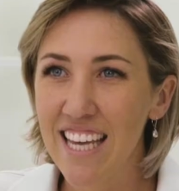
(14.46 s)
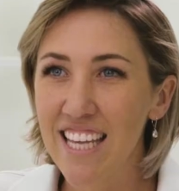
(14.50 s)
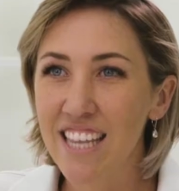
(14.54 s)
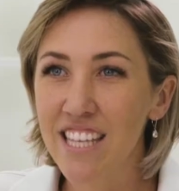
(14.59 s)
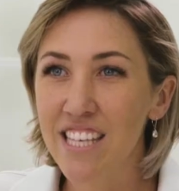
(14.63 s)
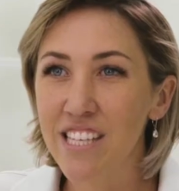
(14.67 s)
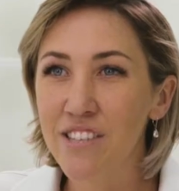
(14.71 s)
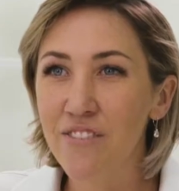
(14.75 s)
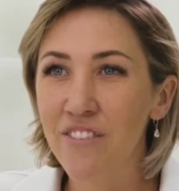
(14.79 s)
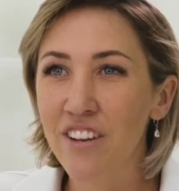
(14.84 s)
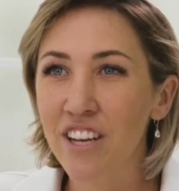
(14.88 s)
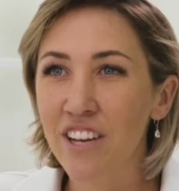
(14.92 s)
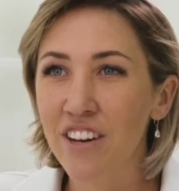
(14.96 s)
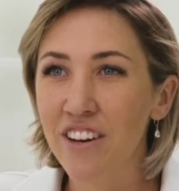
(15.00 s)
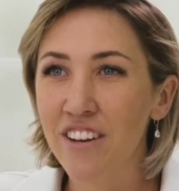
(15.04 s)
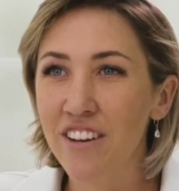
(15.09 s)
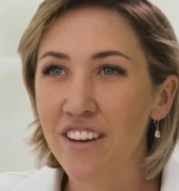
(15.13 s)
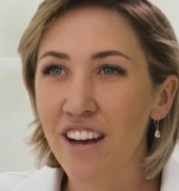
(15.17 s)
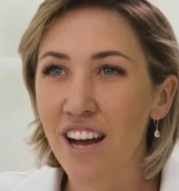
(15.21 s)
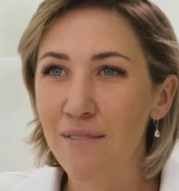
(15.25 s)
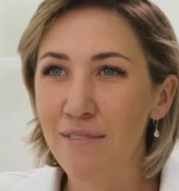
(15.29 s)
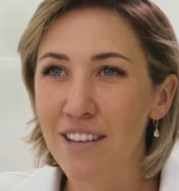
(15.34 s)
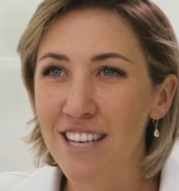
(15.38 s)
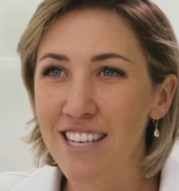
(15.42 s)
In this
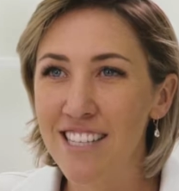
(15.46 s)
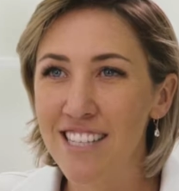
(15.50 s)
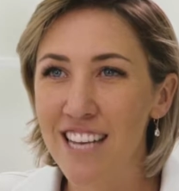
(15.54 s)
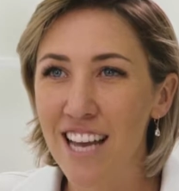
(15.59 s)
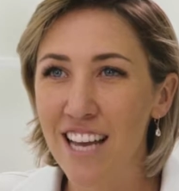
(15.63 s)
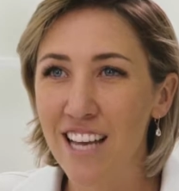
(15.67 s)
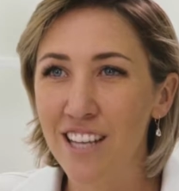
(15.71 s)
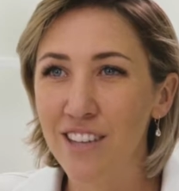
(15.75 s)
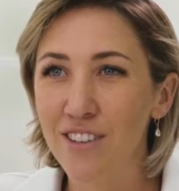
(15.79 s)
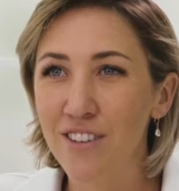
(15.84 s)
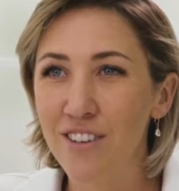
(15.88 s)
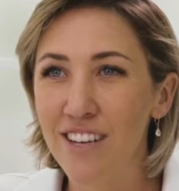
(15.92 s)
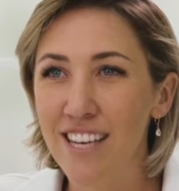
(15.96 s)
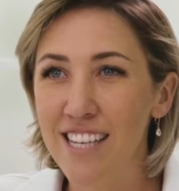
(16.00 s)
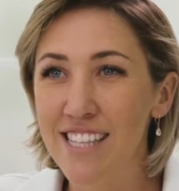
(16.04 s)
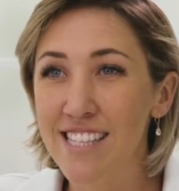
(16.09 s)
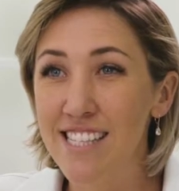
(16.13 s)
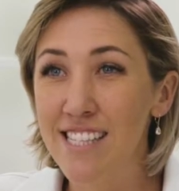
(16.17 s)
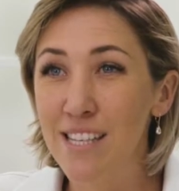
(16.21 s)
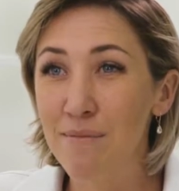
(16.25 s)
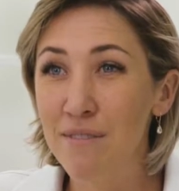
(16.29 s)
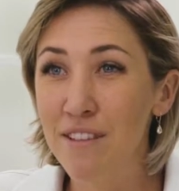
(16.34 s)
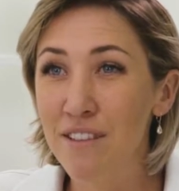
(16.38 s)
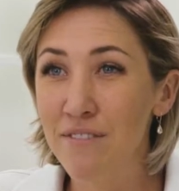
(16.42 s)
video, I'm going to take a look at
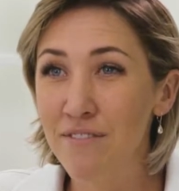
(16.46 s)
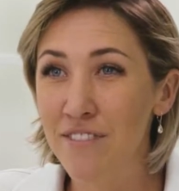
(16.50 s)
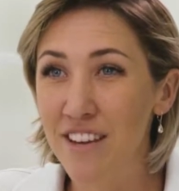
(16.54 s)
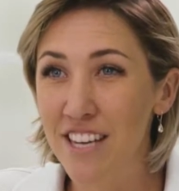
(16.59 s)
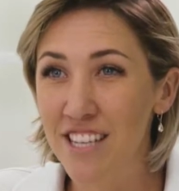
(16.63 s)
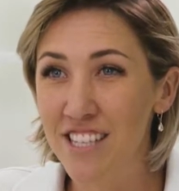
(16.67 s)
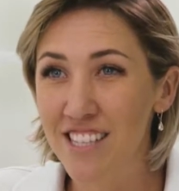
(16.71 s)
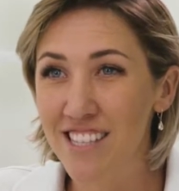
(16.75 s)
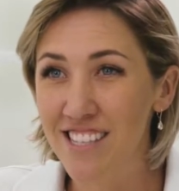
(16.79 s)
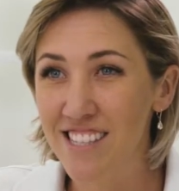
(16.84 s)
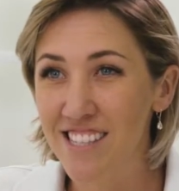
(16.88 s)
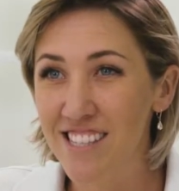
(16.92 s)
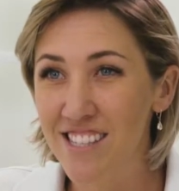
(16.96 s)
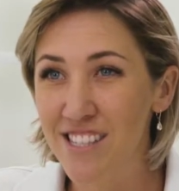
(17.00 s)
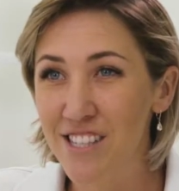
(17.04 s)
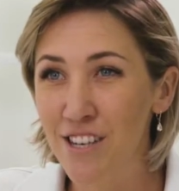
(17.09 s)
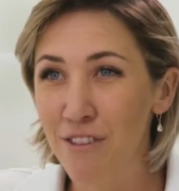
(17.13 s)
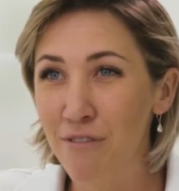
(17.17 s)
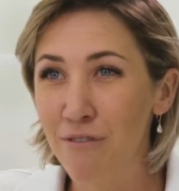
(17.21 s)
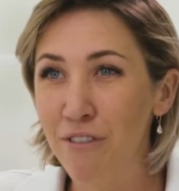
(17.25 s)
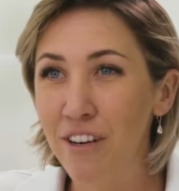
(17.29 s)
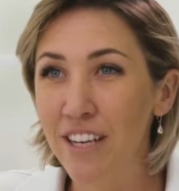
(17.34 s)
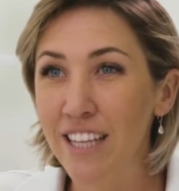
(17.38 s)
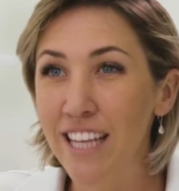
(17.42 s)
some of the features
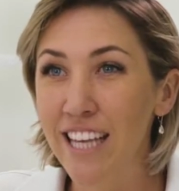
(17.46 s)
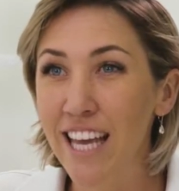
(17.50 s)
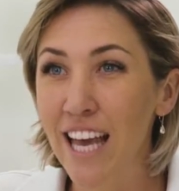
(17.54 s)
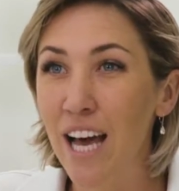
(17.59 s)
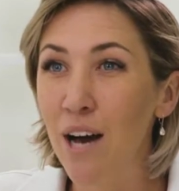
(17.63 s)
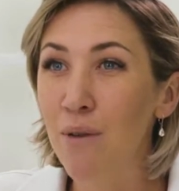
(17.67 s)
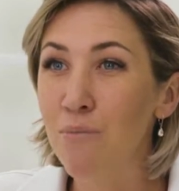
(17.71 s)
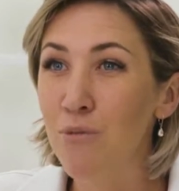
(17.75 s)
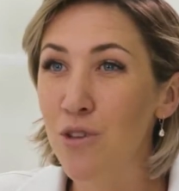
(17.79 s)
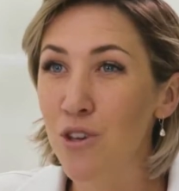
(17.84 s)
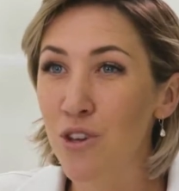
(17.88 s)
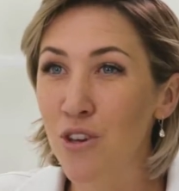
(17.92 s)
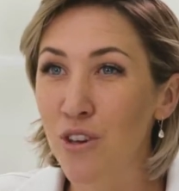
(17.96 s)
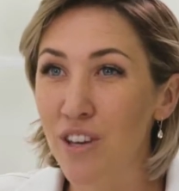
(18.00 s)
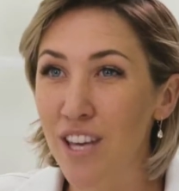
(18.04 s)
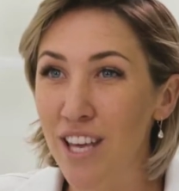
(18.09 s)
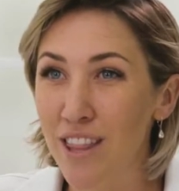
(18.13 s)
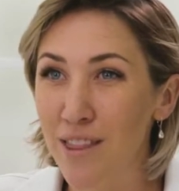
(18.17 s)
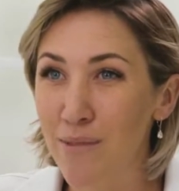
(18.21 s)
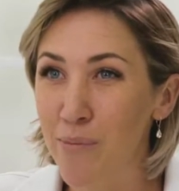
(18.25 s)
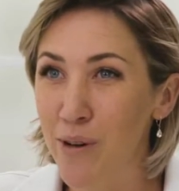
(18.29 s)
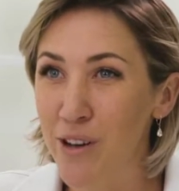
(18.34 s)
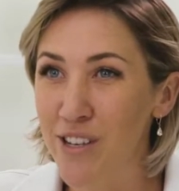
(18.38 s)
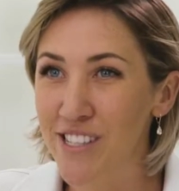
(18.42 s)
to really help you
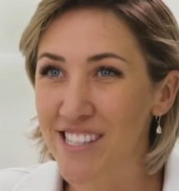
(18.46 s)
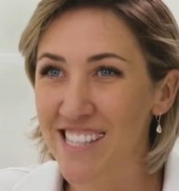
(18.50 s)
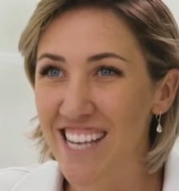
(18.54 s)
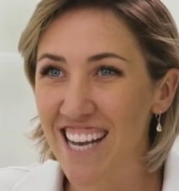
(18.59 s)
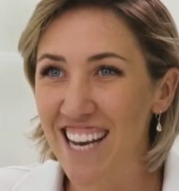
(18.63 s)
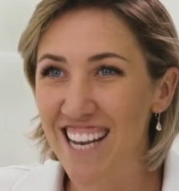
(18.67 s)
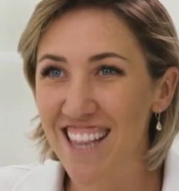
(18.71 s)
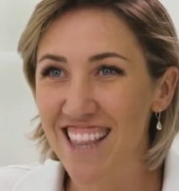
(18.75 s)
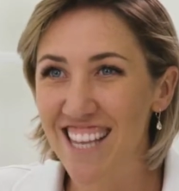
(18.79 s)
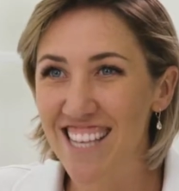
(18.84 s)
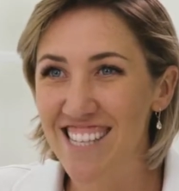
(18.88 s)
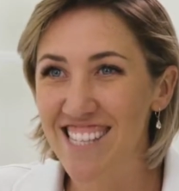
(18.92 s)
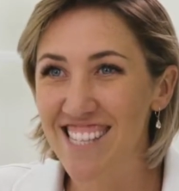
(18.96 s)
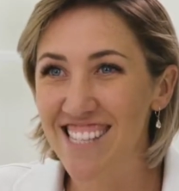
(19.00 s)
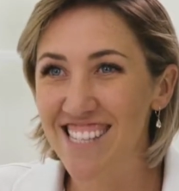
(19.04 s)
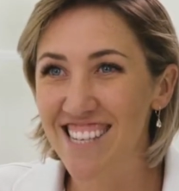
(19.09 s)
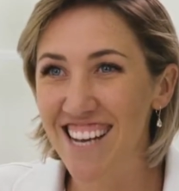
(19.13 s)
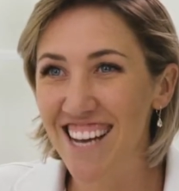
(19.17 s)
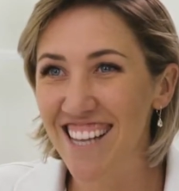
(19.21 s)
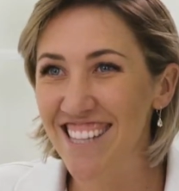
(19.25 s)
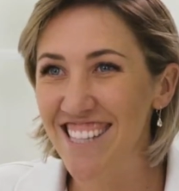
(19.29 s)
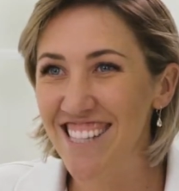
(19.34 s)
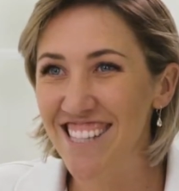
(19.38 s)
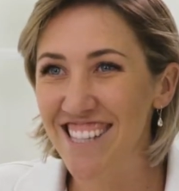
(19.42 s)
get the most out of this
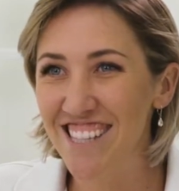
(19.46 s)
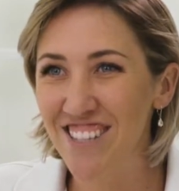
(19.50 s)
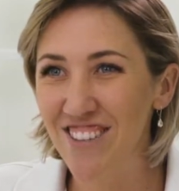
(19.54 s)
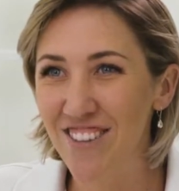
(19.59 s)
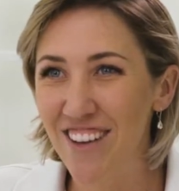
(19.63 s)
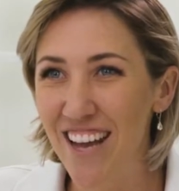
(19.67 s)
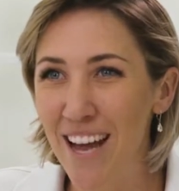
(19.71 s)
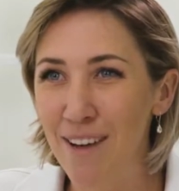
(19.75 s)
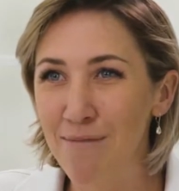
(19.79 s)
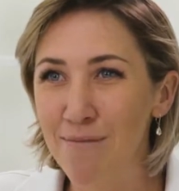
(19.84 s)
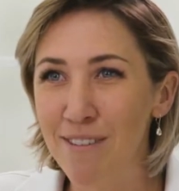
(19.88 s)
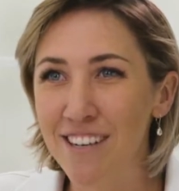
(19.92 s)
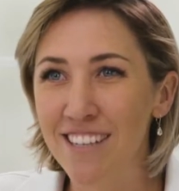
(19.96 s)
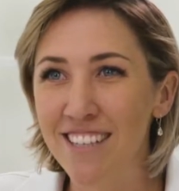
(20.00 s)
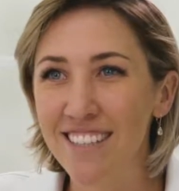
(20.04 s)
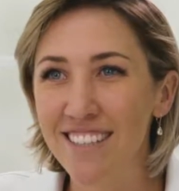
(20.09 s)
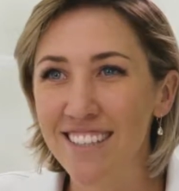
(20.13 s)
stylish little camera.